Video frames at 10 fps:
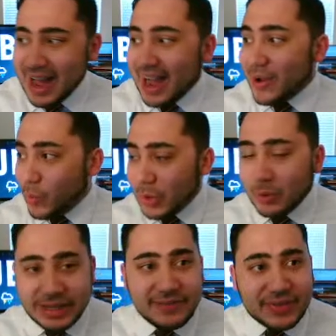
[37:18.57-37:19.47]
I
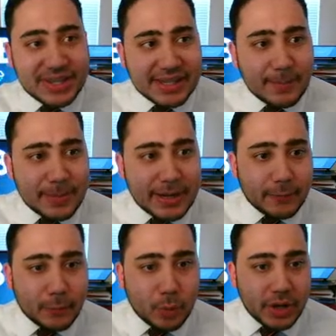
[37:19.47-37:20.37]
will leave this up
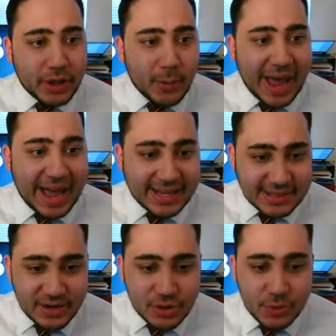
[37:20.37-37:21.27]
here for you, though.
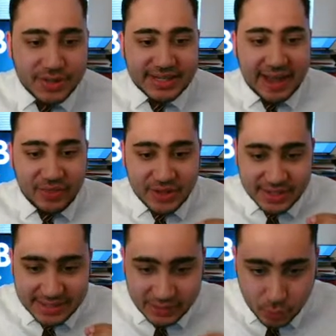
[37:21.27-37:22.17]
As I do this, again, this
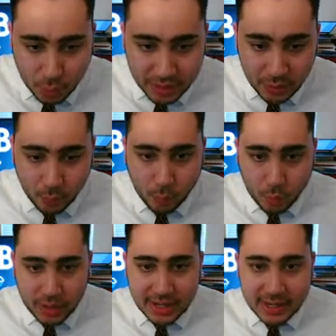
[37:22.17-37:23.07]
is a tornado
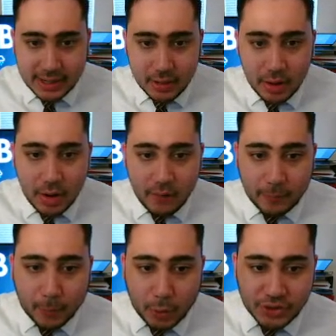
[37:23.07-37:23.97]
warning here
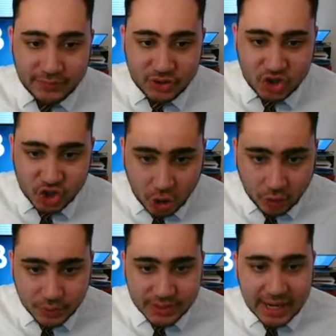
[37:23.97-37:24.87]
for parts of
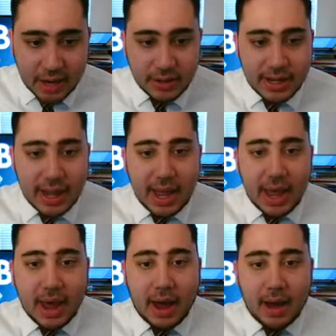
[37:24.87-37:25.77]
Charles County
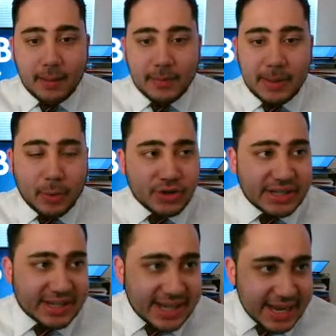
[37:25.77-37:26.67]
and parts
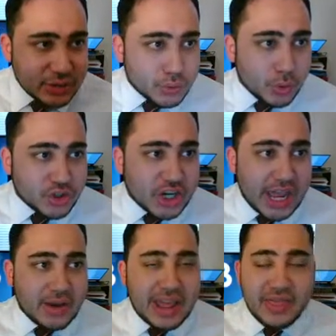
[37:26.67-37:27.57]
of King George
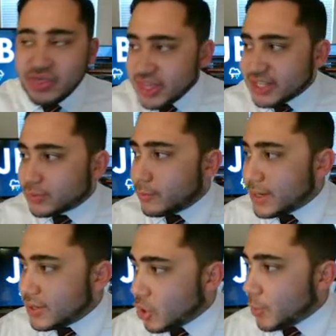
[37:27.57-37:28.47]
County. This will
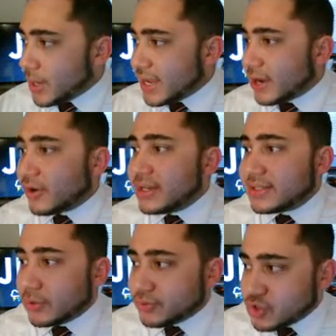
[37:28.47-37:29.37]
be going here
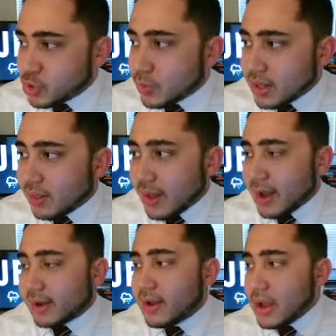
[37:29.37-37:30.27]
until 2
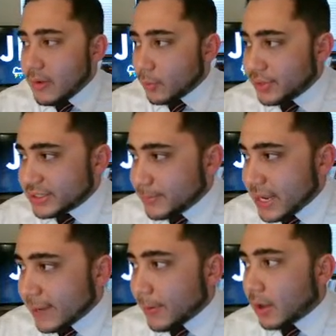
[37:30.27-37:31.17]
o'clock for this
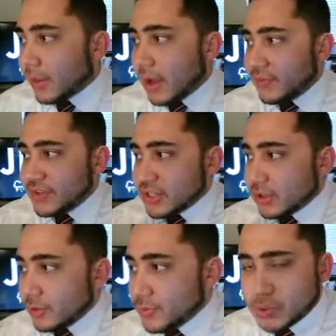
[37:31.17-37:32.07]
pink polygon. This
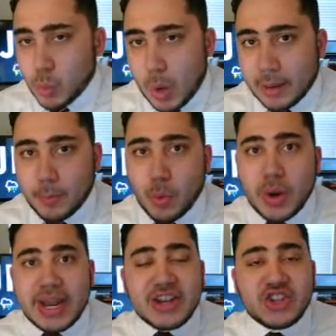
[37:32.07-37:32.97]
includes Swan
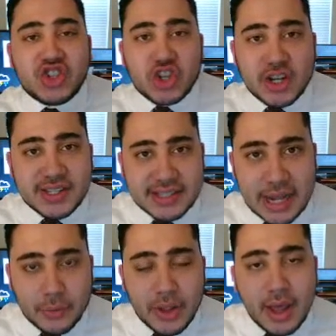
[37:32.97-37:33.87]
Point and just
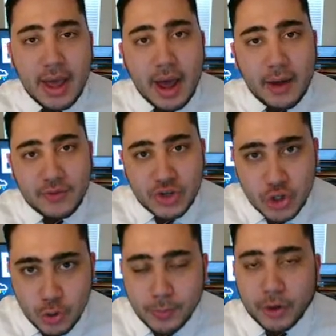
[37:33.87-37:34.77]
south of
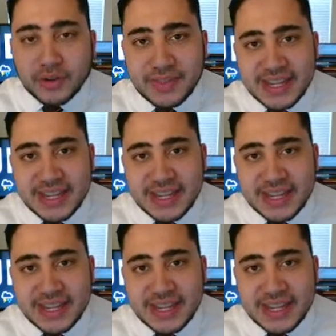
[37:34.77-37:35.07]
Newburgh.